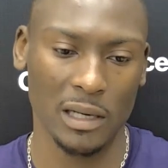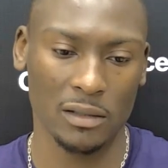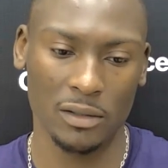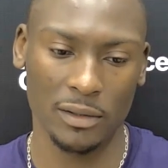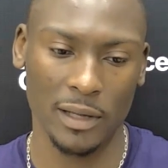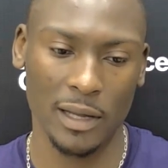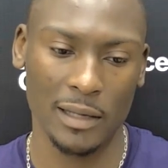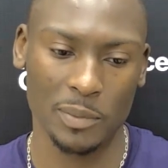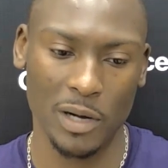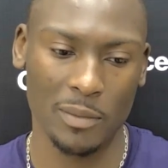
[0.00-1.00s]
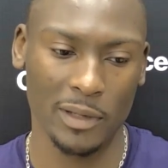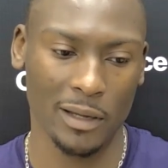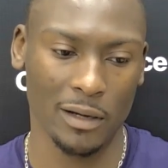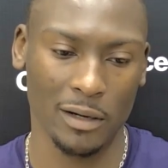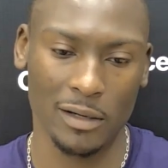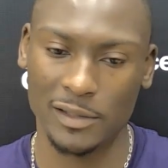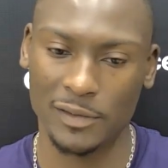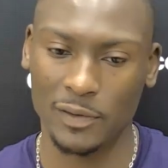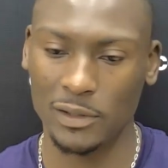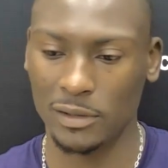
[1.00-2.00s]
know you guys probably can't hear his
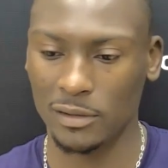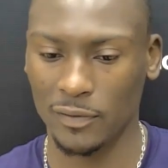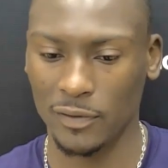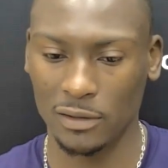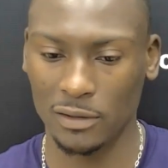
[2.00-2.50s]
voice on the phone.